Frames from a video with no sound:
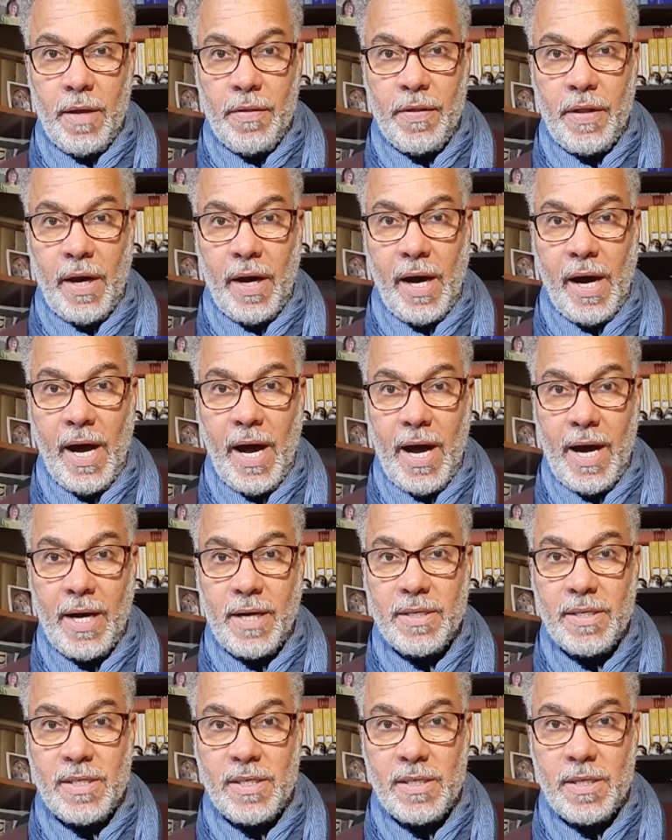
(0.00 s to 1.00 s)
The
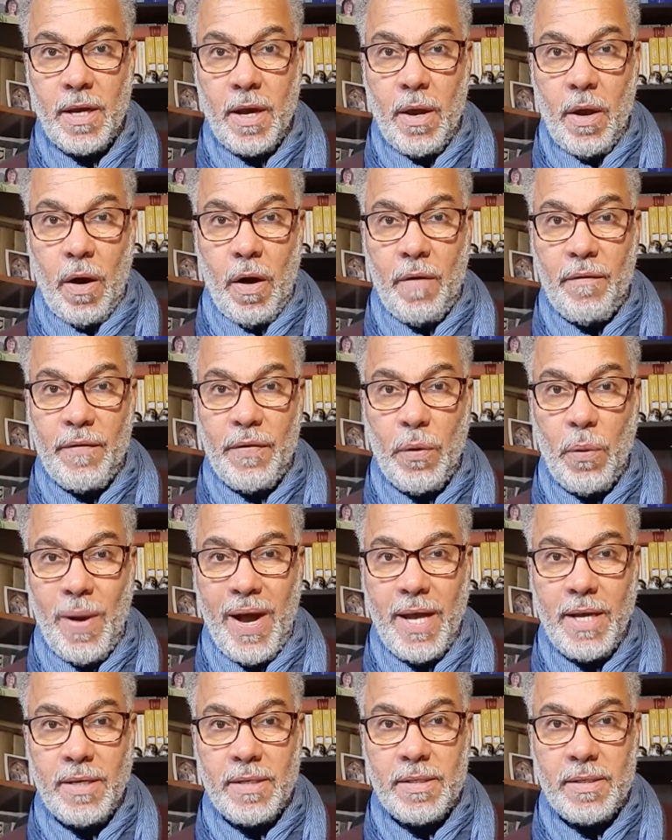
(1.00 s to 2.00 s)
hearts of the
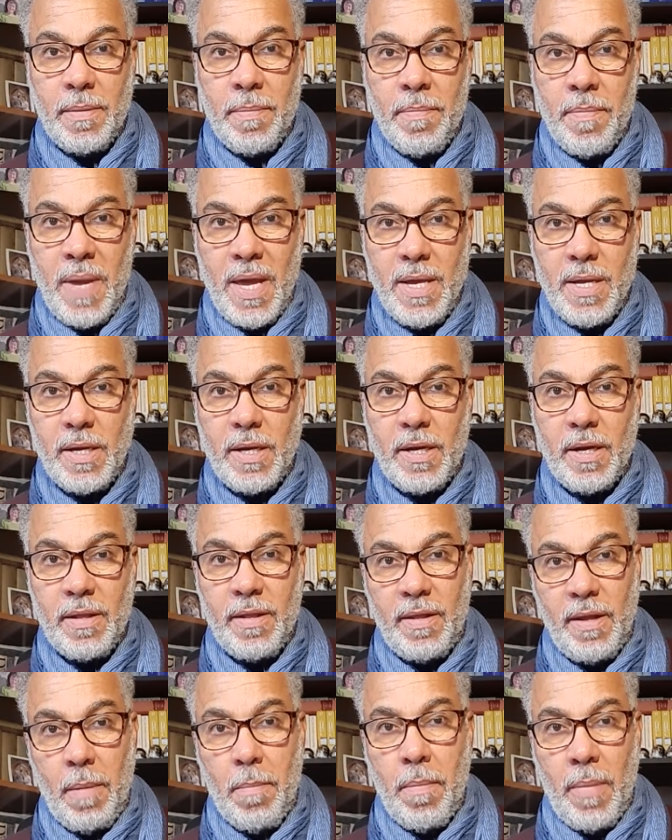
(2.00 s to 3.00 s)
wise make
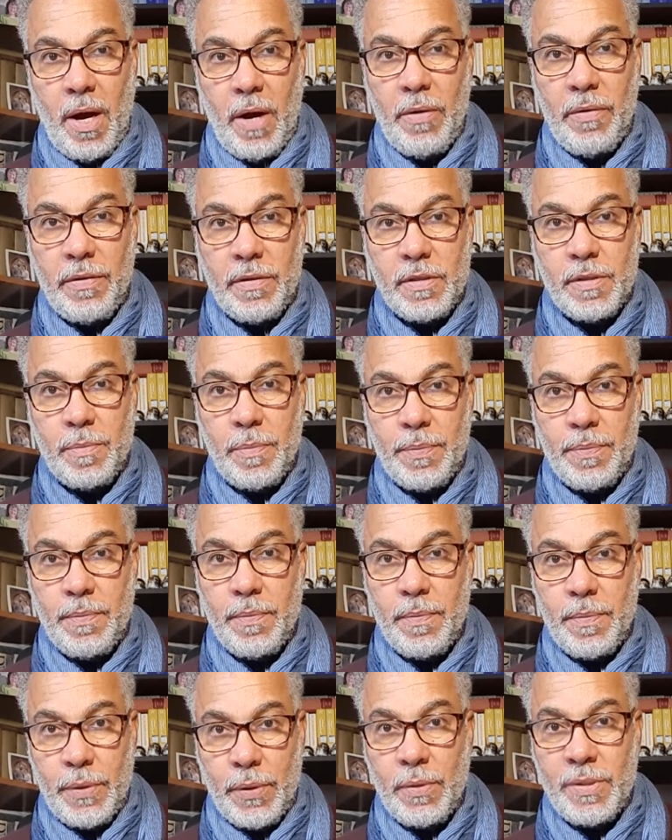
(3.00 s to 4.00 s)
their mouths
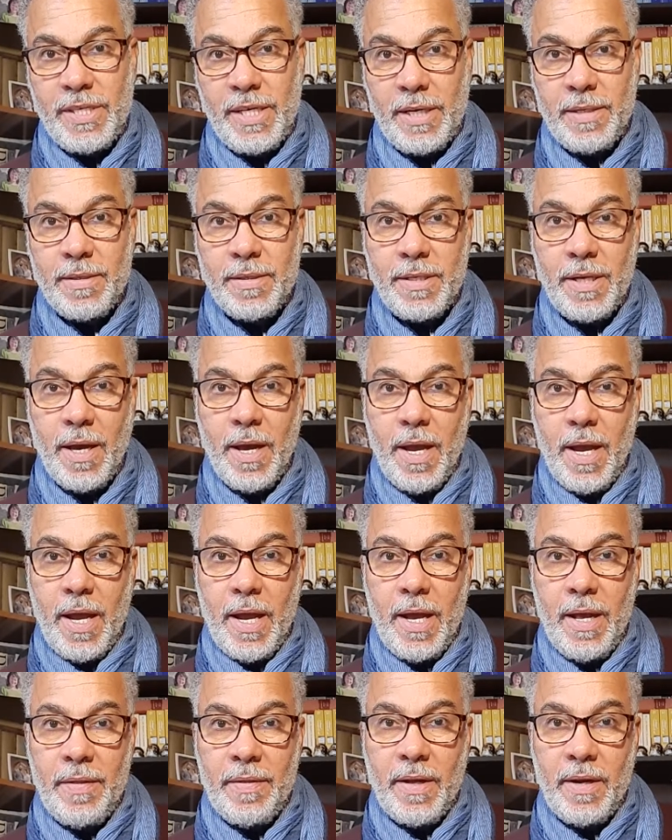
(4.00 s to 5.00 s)
prudent
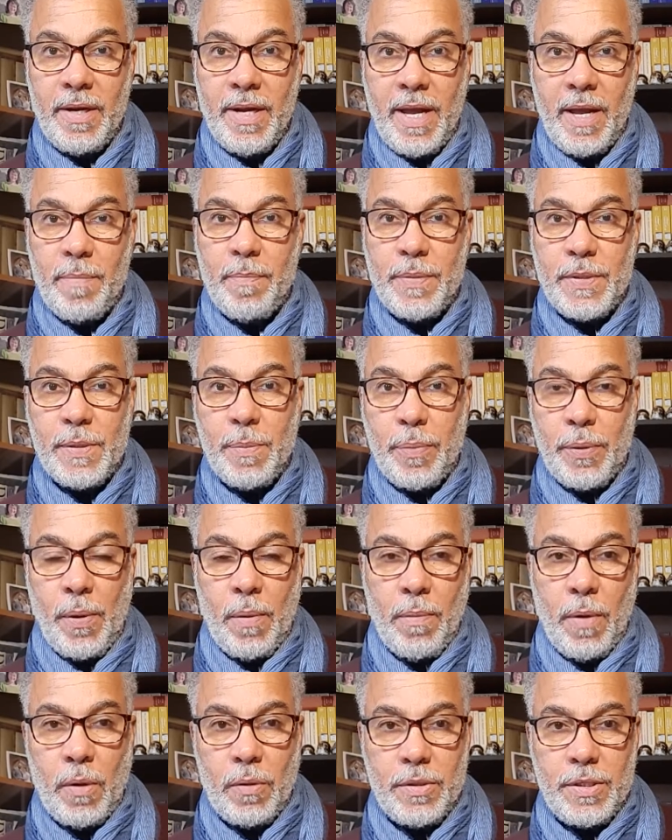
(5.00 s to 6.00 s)
and the lips
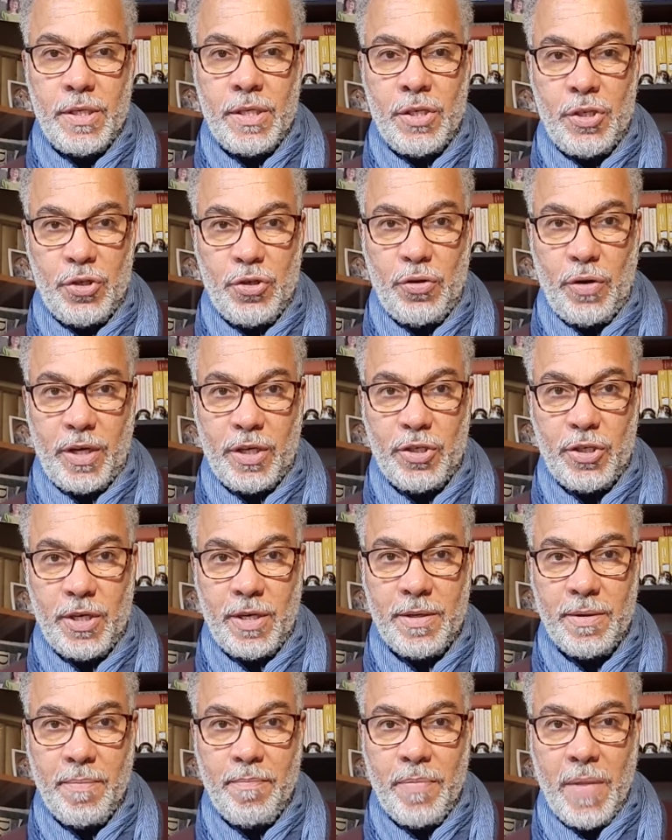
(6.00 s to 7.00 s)
promote
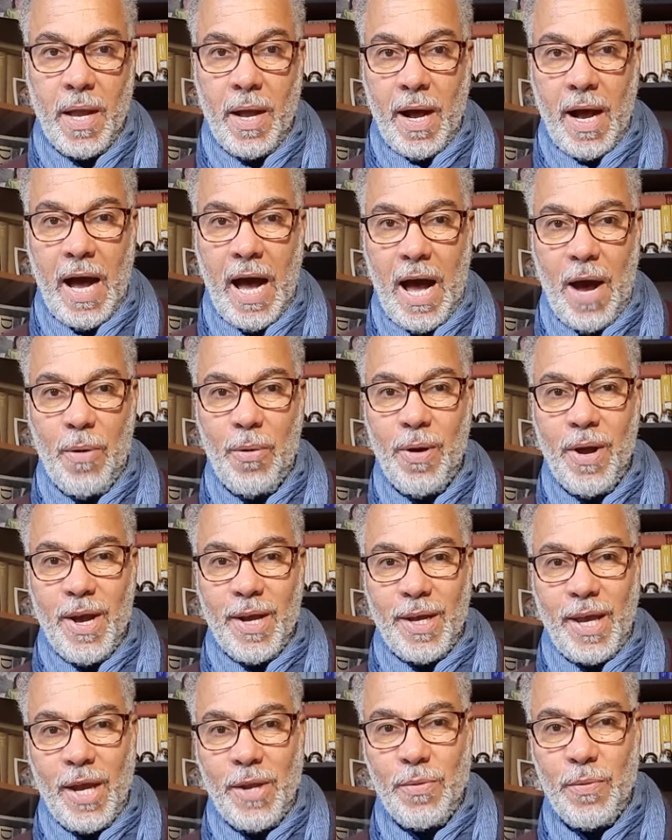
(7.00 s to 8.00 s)
instruction. How
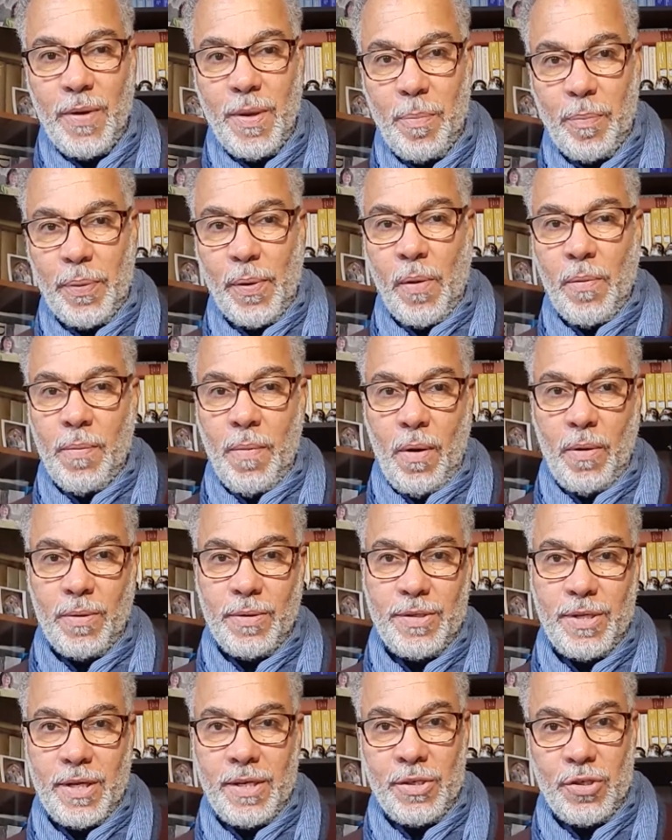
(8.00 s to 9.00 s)
can we
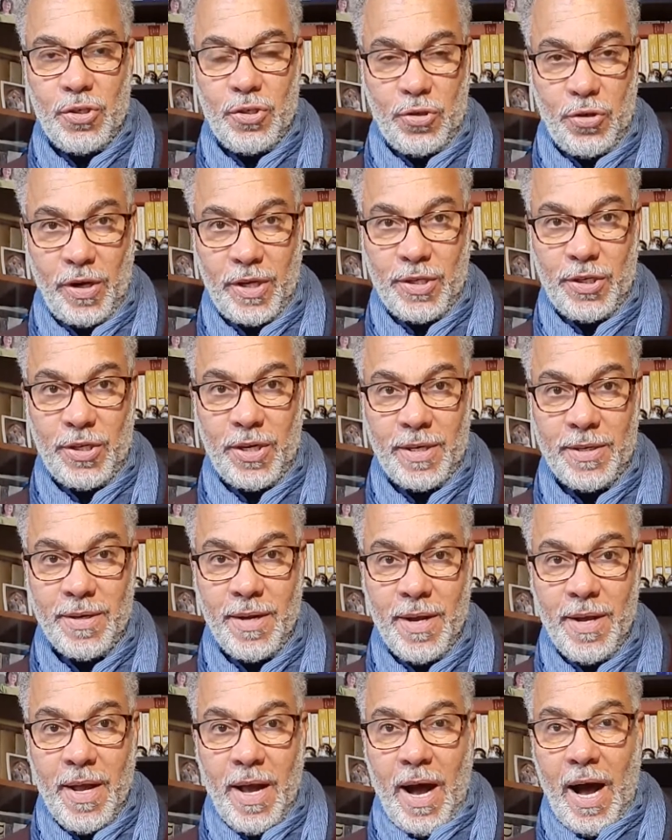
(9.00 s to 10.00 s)
promote instruction?
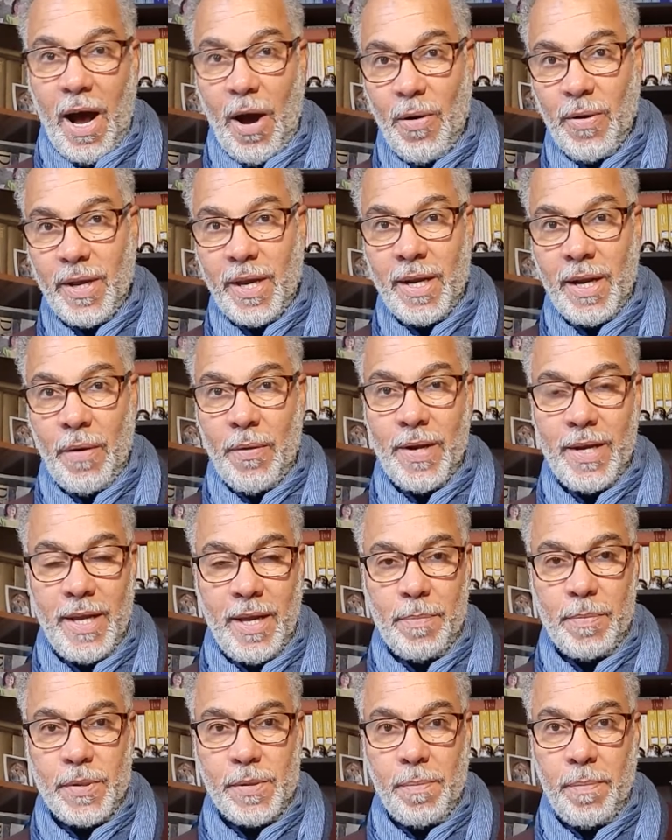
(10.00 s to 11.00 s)
How can our
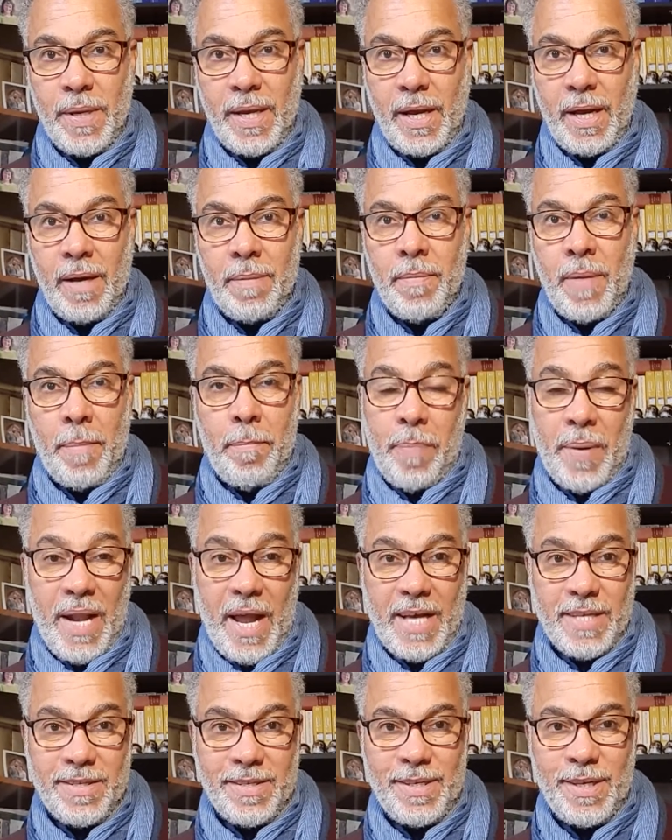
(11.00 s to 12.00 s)
lips become a
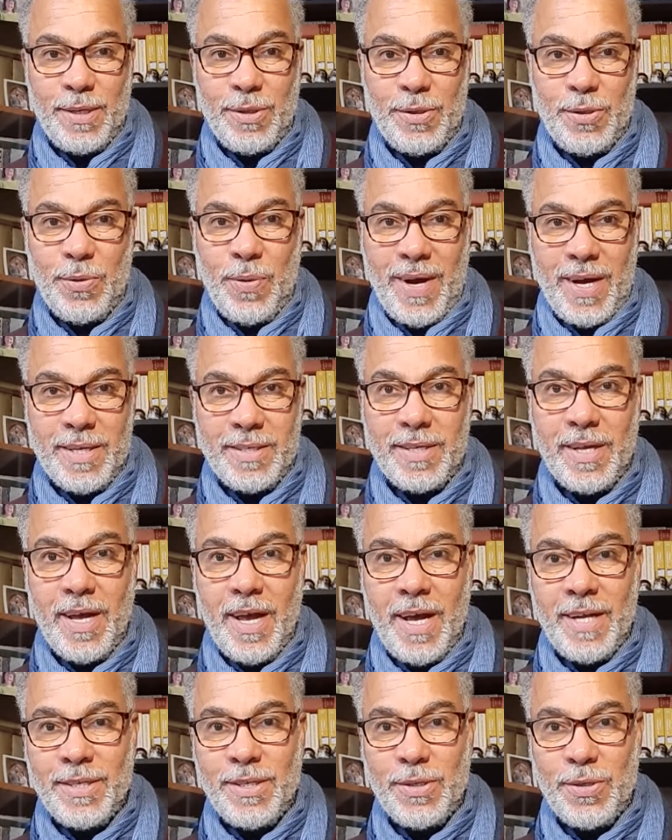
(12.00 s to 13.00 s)
blessing to us
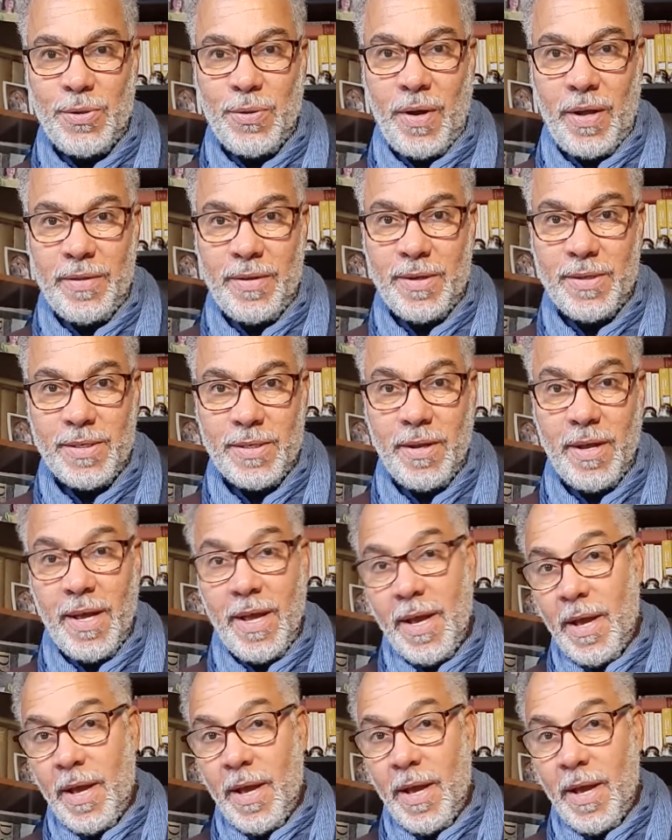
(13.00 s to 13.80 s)
and to others?